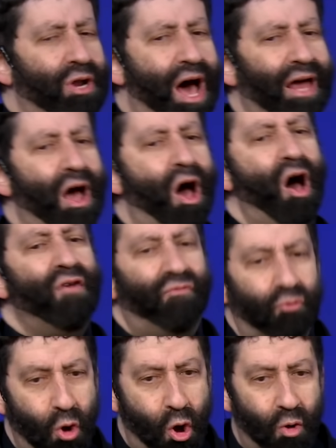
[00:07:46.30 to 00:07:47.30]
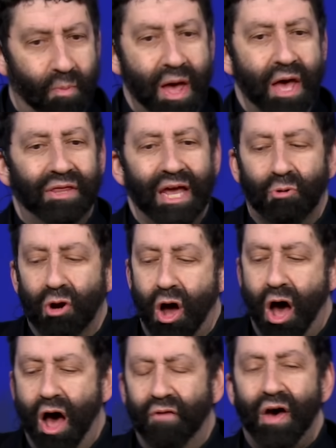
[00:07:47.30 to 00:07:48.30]
not of Rome. They were
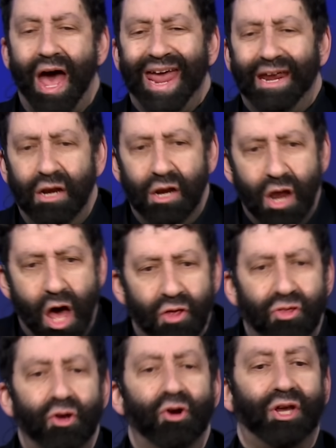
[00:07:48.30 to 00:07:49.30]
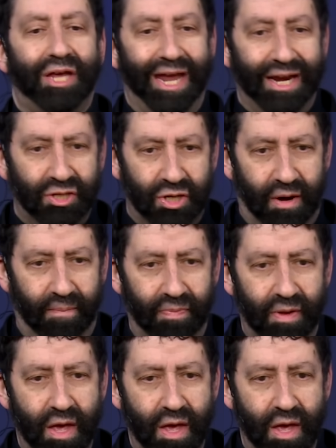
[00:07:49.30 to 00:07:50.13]
of another kingdom.